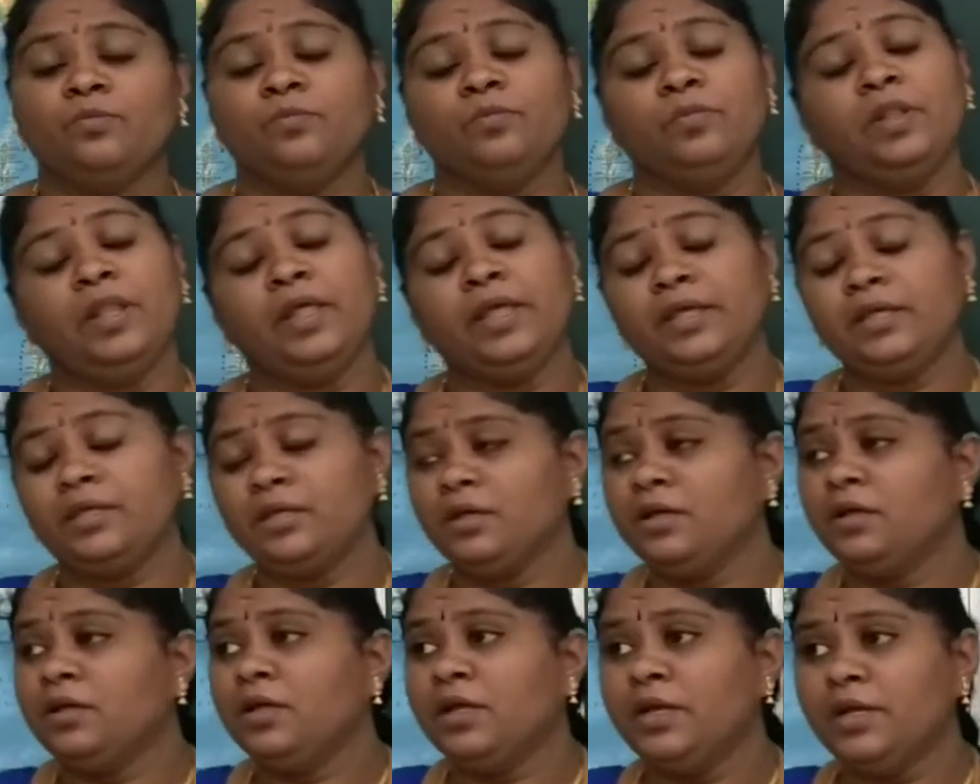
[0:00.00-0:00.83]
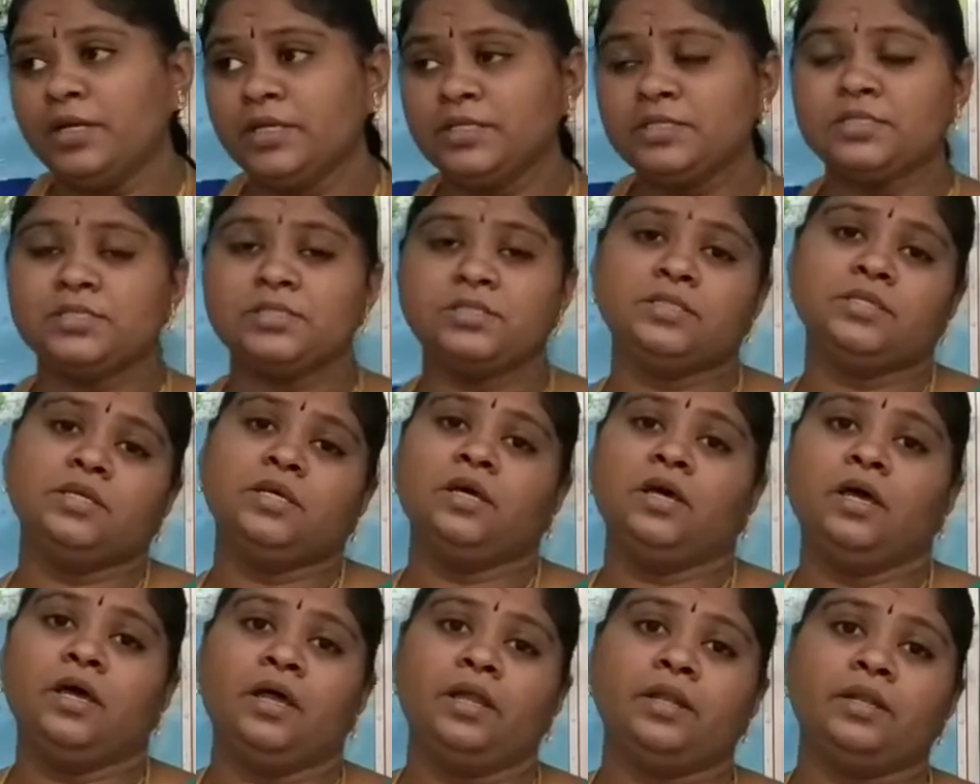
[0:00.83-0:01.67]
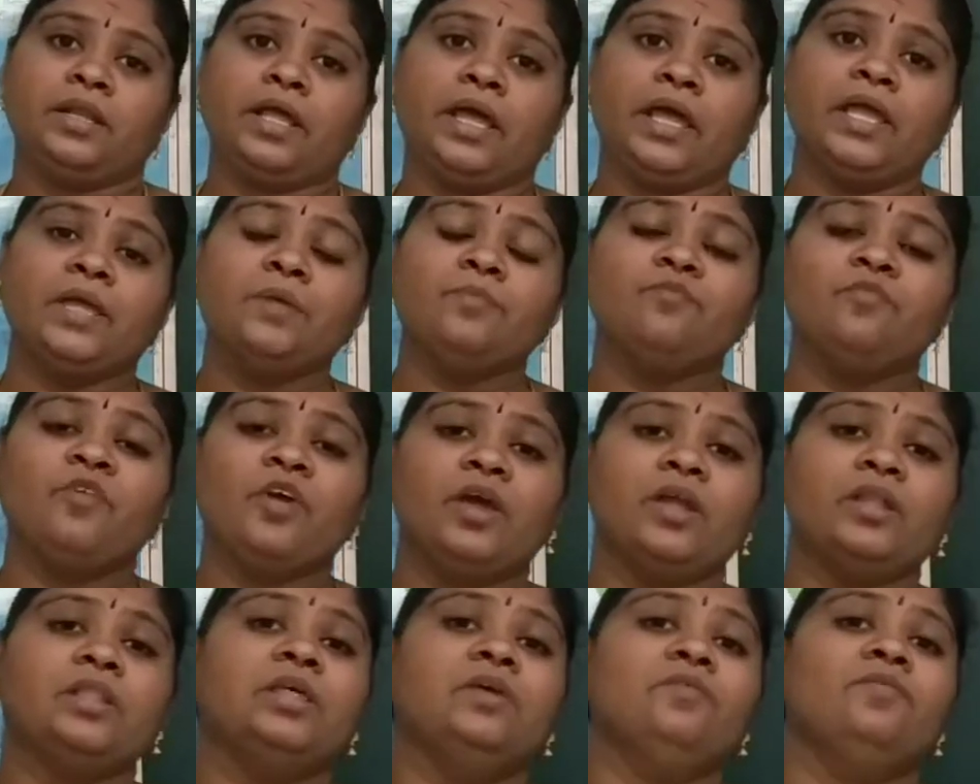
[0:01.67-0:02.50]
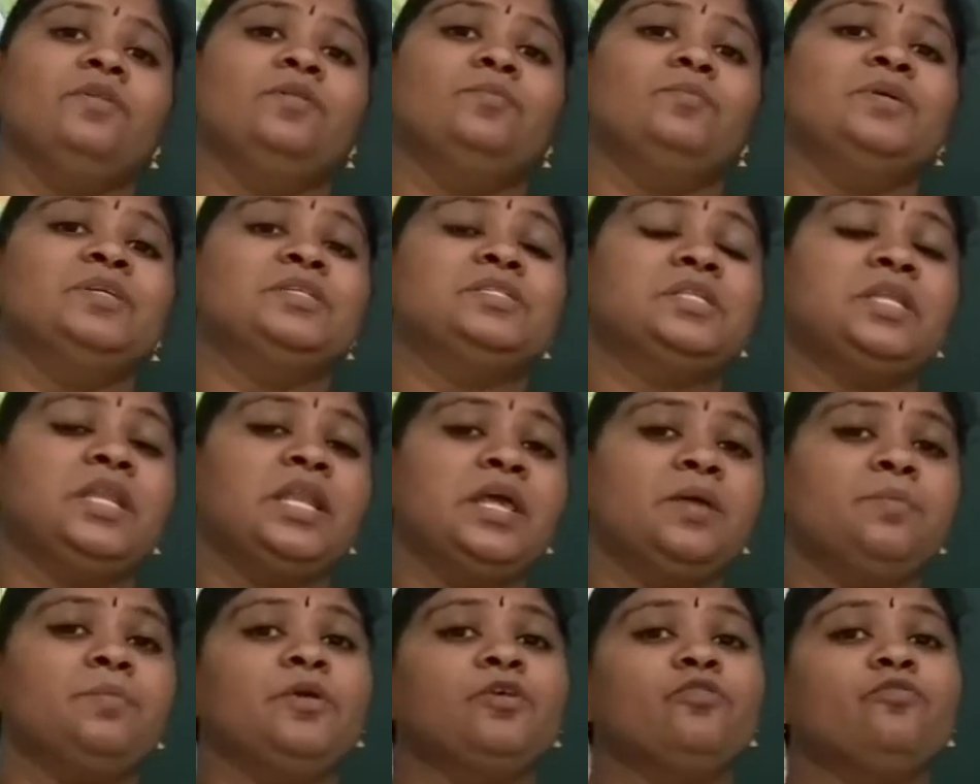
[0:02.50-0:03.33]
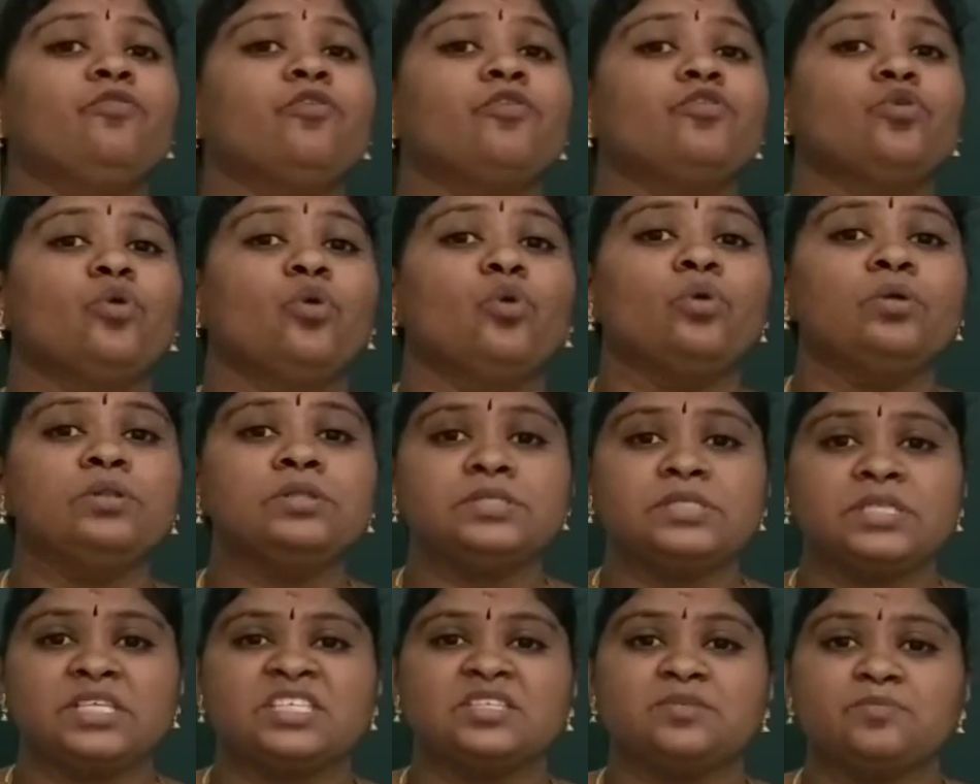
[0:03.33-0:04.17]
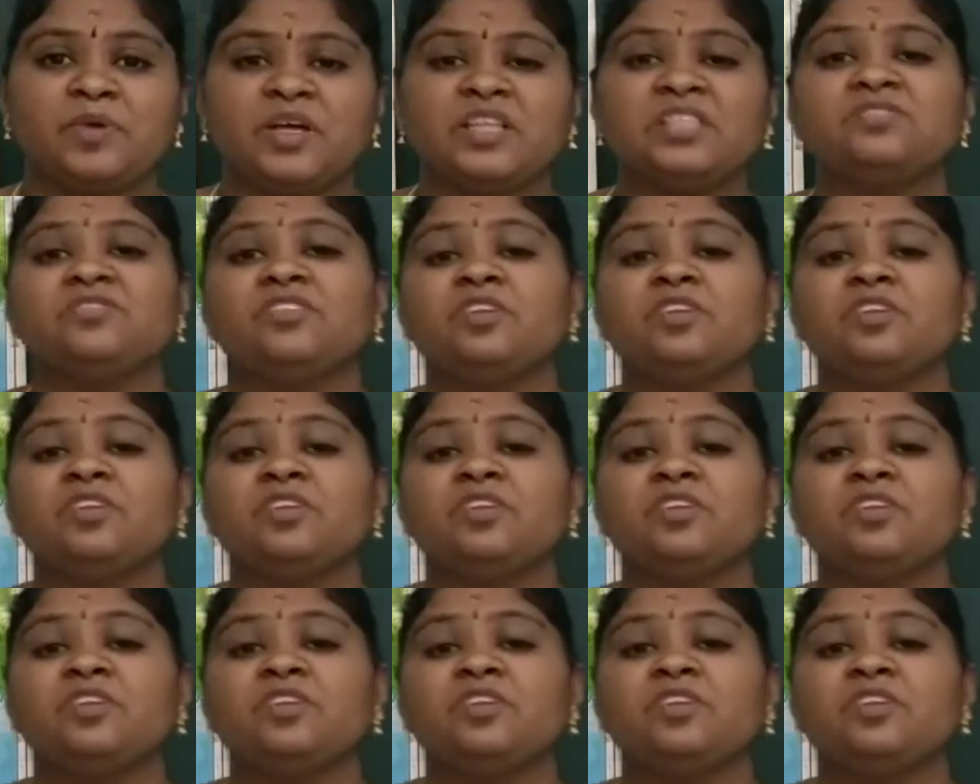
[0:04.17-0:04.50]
Like, it is a time where they will be sleeping for the whole 6 months,